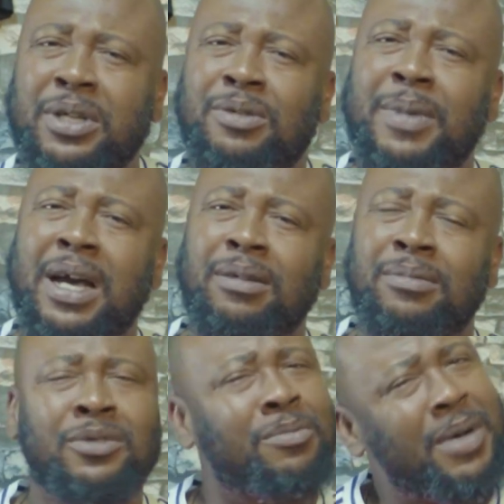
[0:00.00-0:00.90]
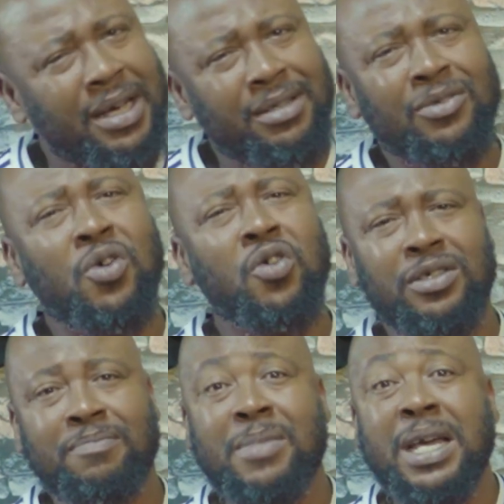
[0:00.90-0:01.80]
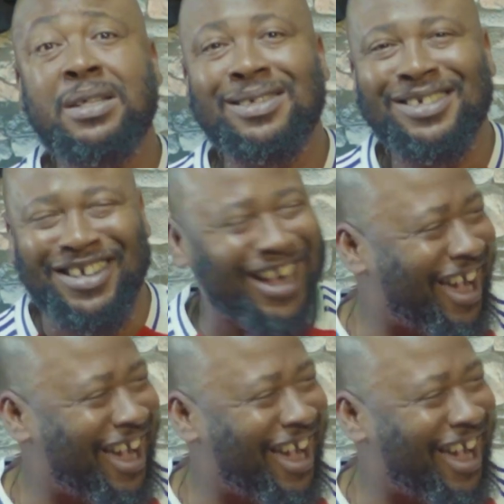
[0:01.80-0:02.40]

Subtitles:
to my coach, mate. Mate.